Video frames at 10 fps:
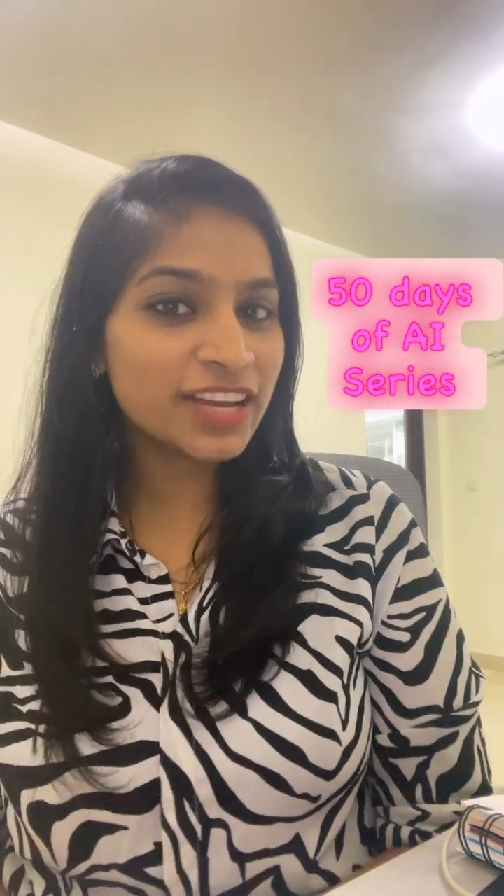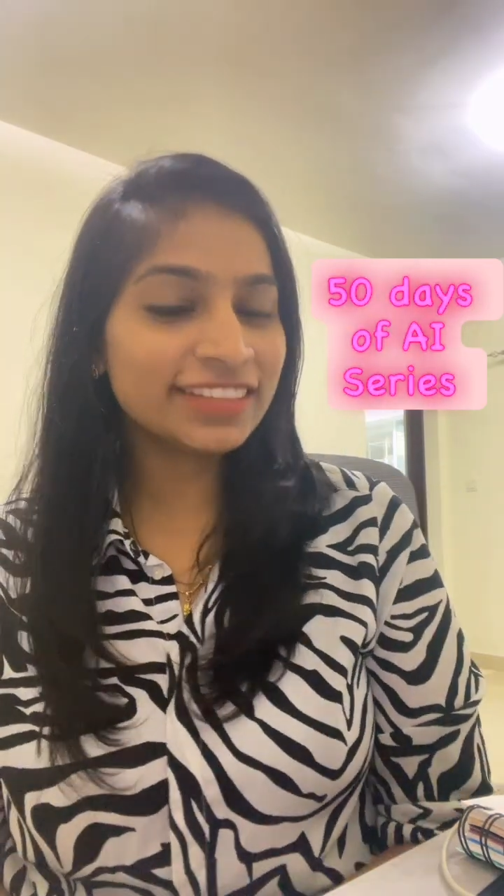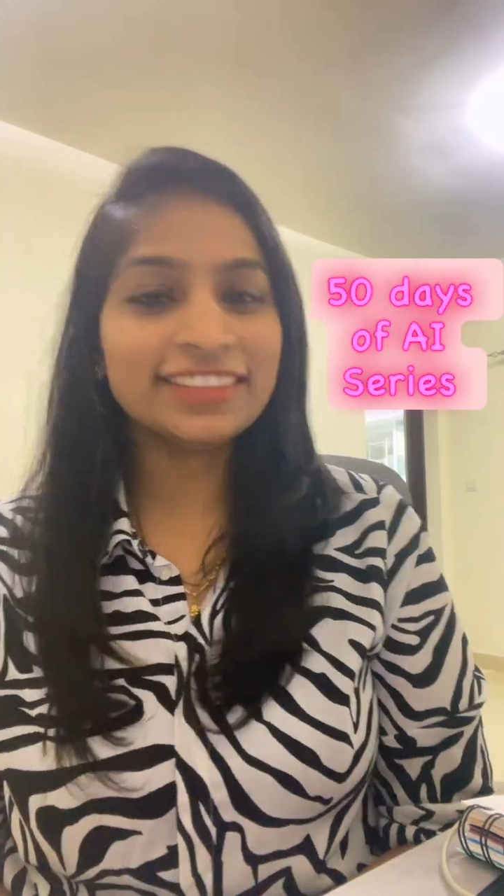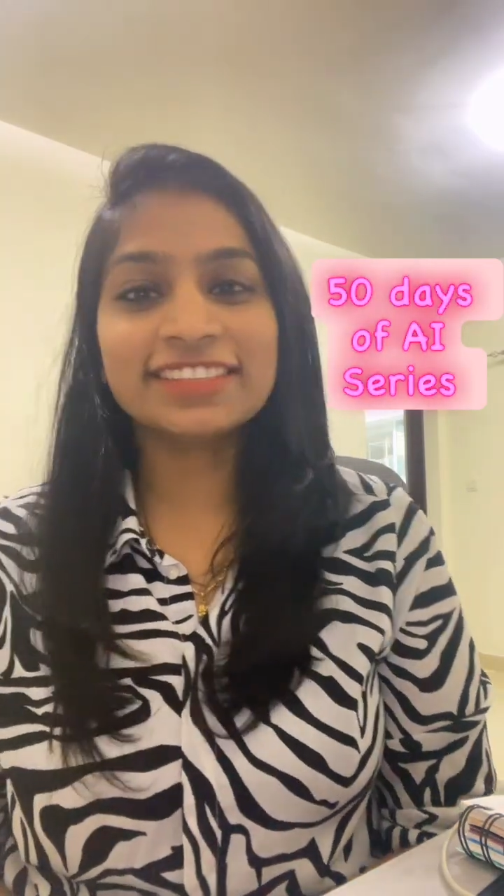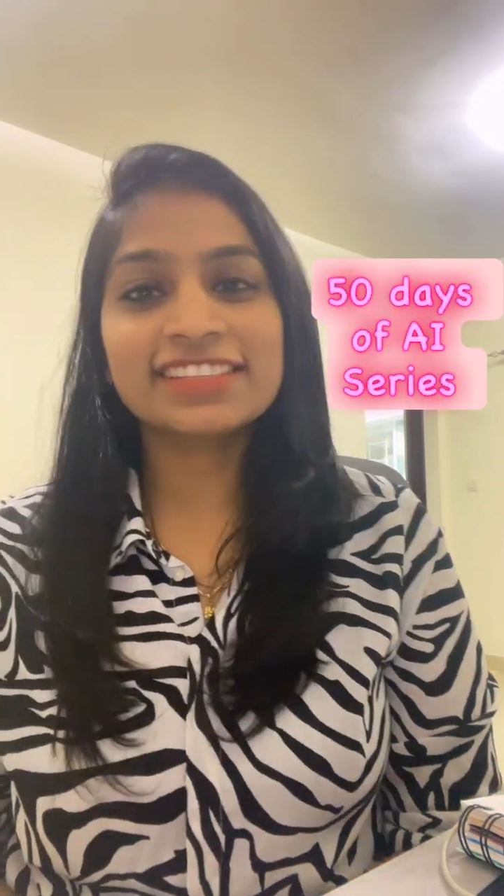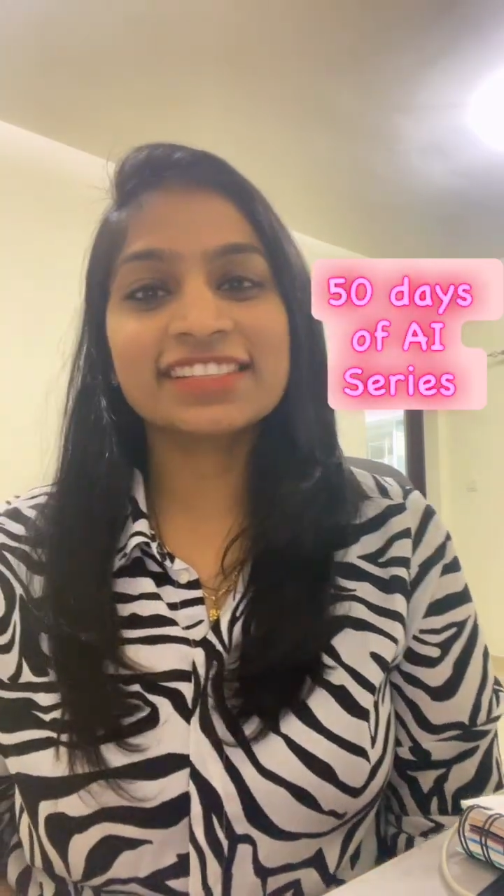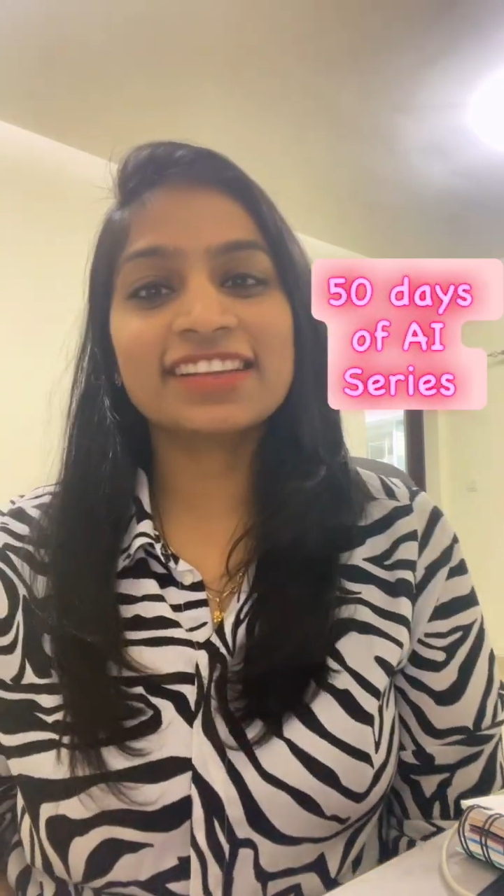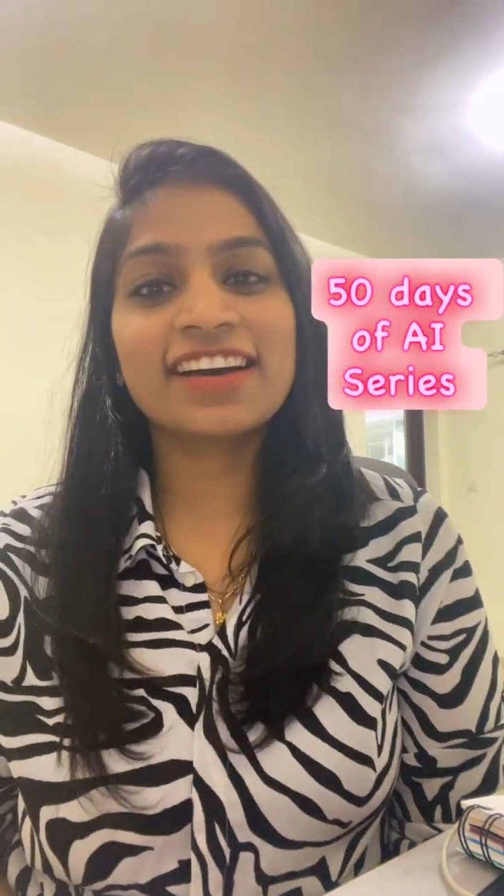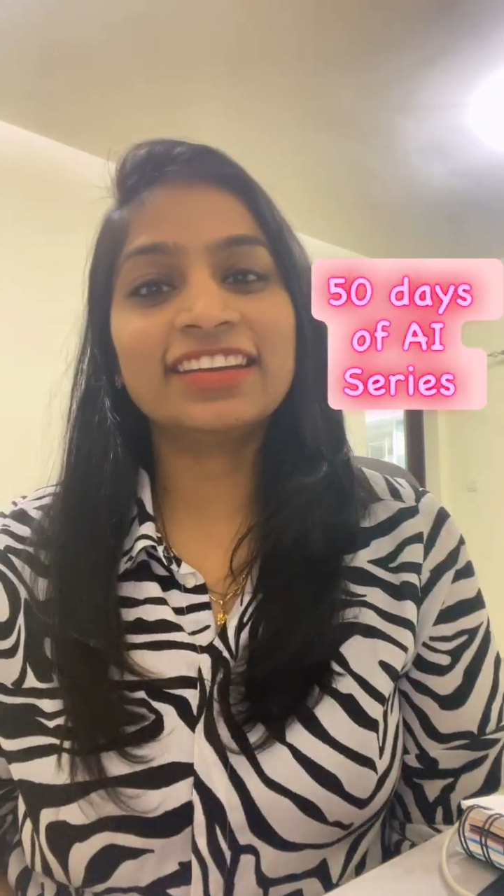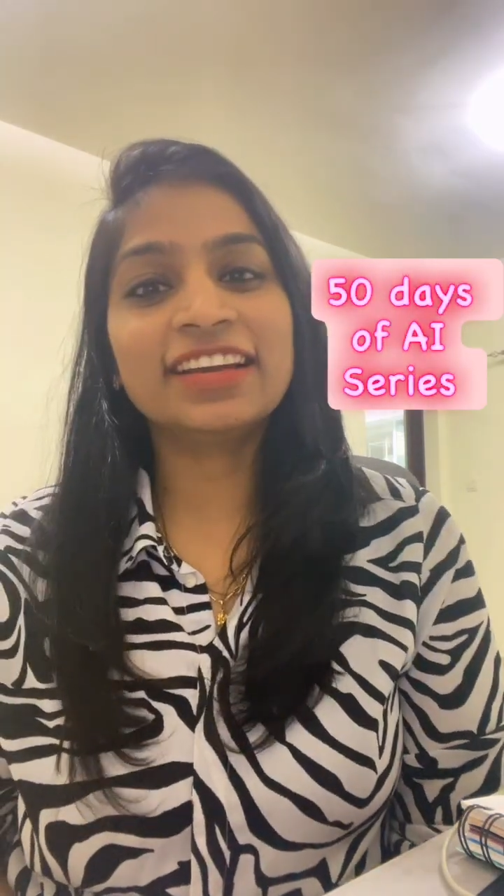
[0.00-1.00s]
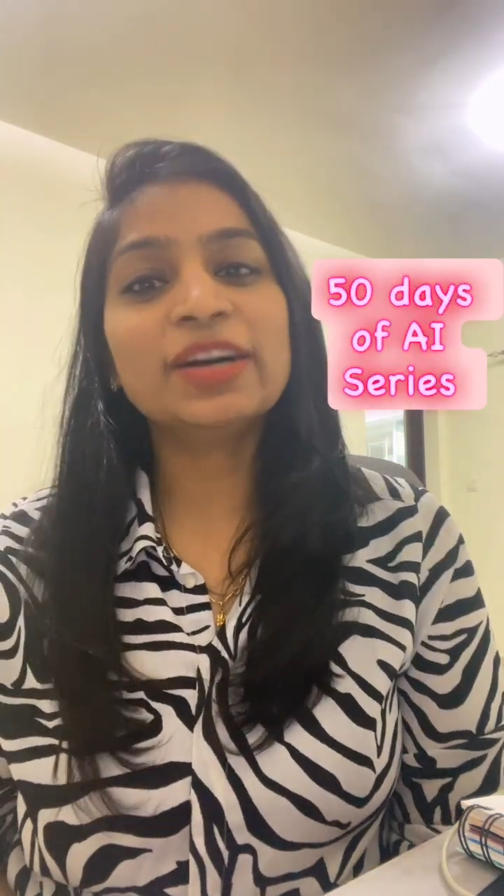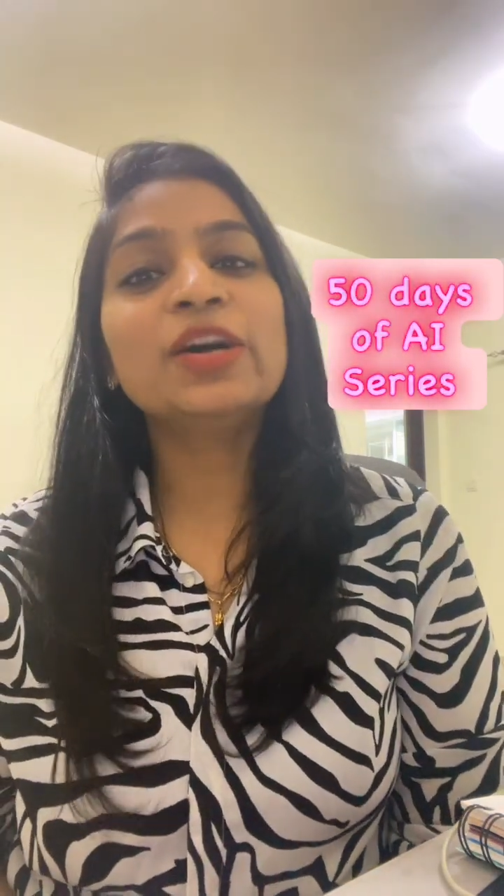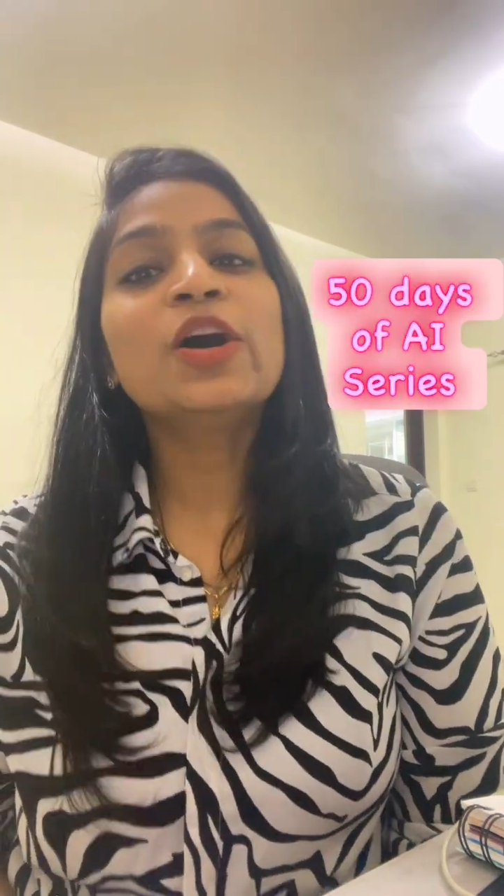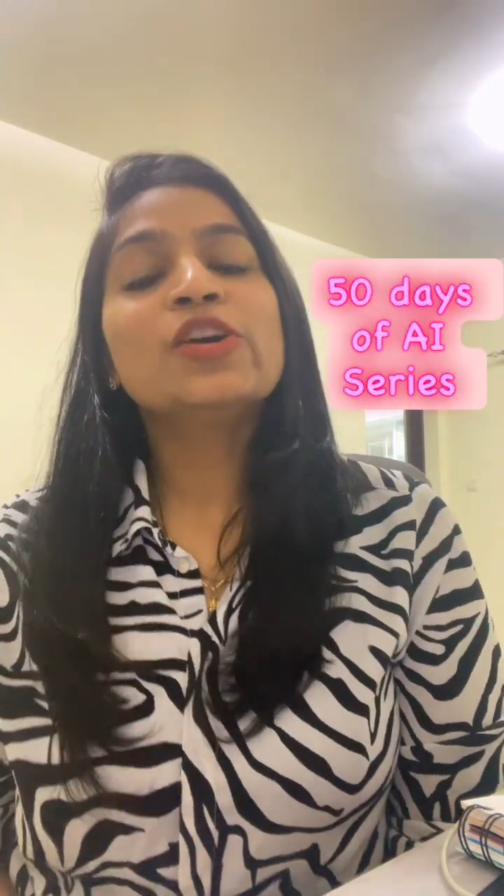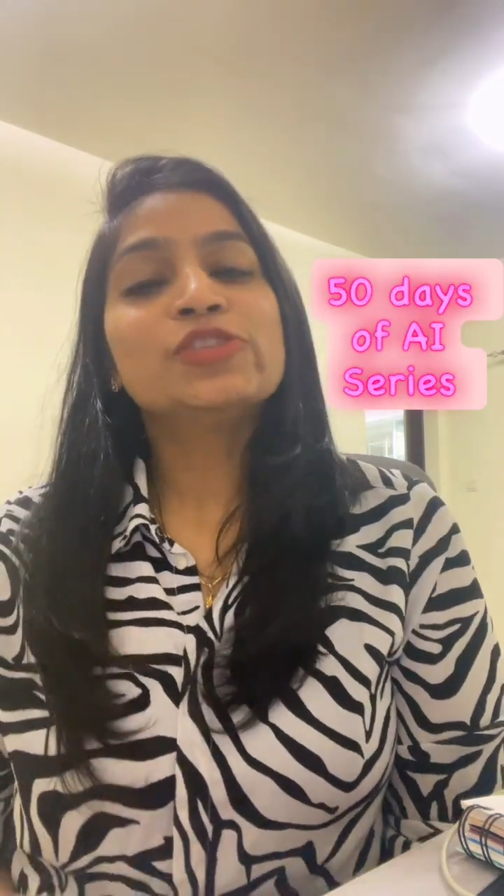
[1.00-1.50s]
channel. This is Harika.